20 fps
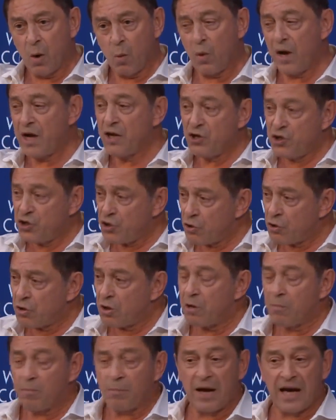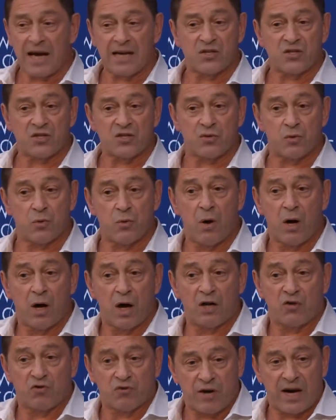where Europe has to
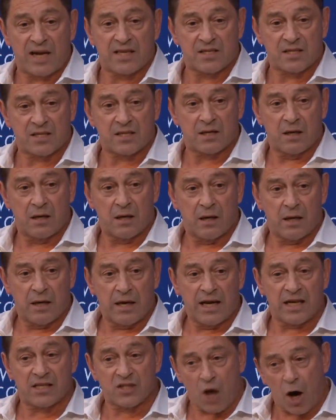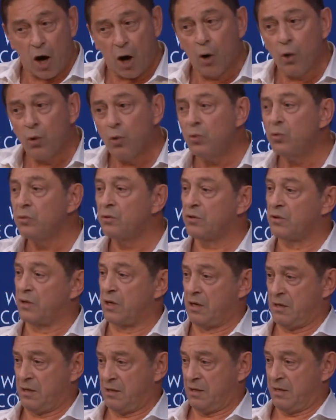address its
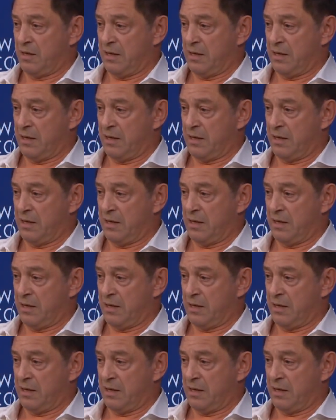own